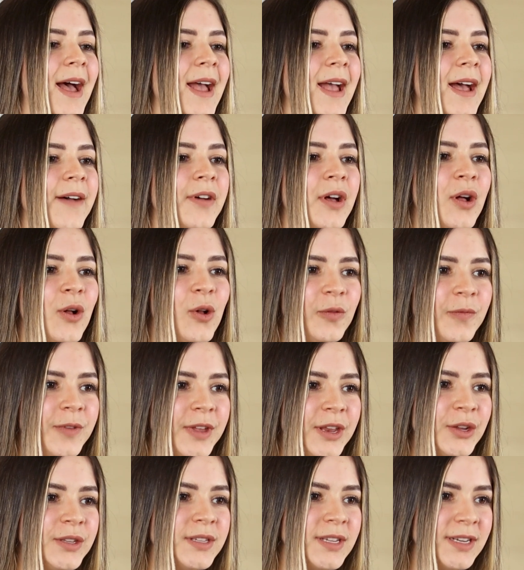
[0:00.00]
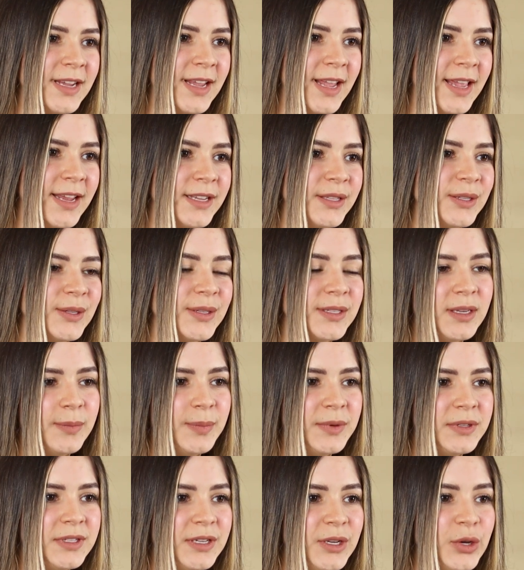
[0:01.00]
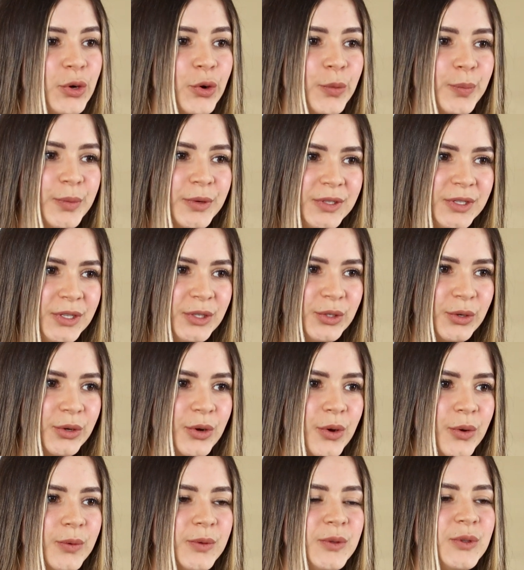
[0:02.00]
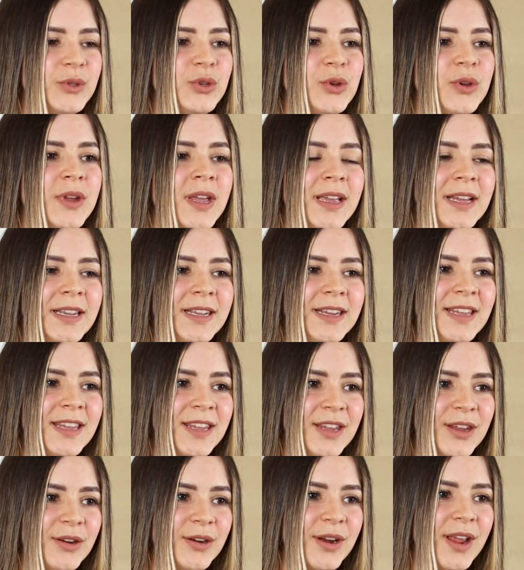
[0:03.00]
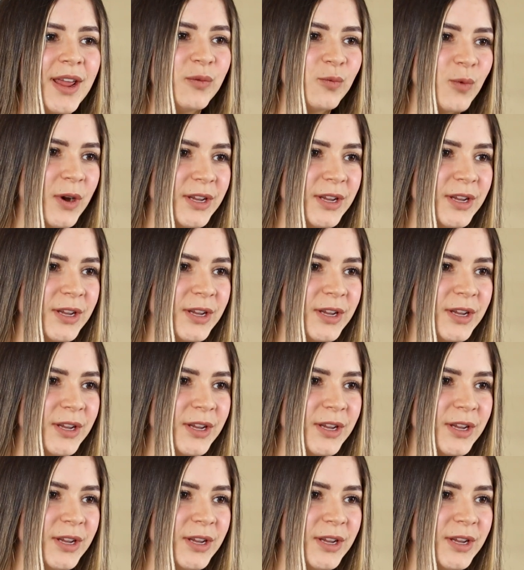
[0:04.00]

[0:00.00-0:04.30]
I have a whole video dedicated to CPT or procedure codes. You can click here and